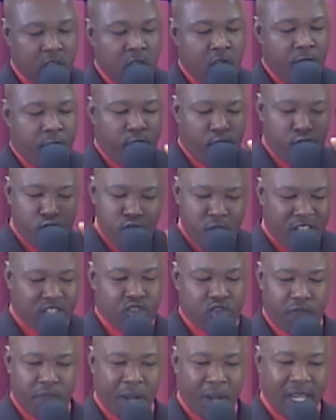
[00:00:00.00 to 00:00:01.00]
for the
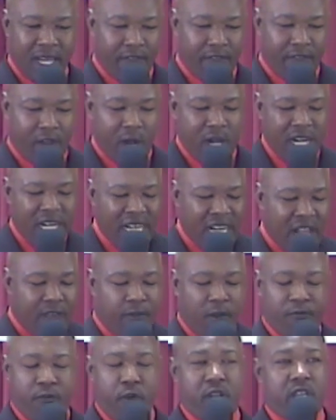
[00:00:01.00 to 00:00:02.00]
rest of my life. I'll
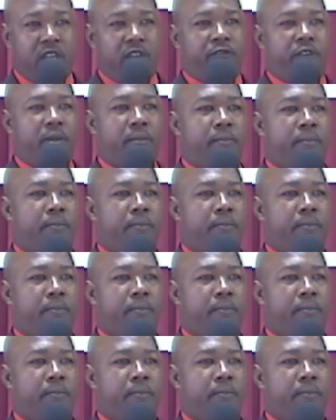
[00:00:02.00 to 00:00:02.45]
never forgive him.